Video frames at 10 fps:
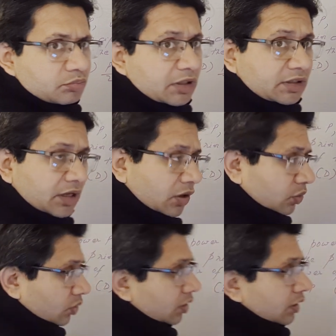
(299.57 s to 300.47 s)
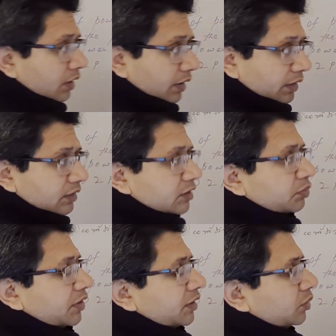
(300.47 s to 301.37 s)
But now, in this
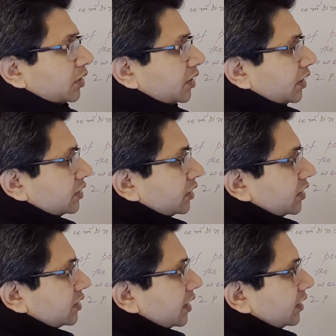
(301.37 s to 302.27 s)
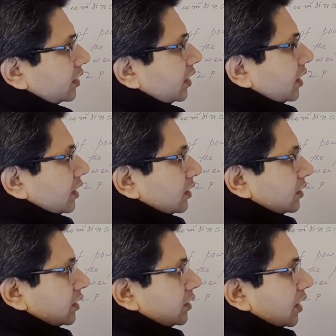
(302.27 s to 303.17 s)
particular case, it is said
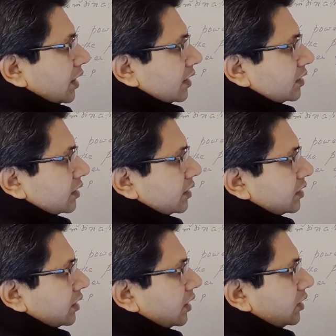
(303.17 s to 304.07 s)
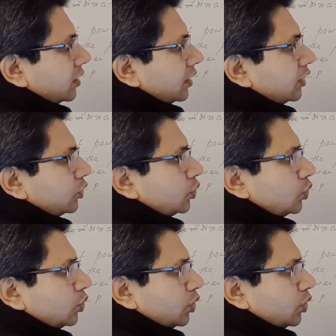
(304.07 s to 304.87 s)
that the lens is cut into